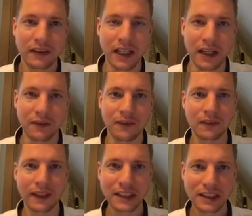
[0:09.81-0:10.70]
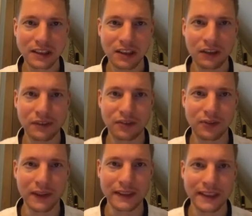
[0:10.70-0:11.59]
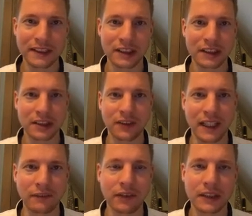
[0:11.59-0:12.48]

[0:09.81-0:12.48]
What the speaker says: Now, let's start with what is Stripe.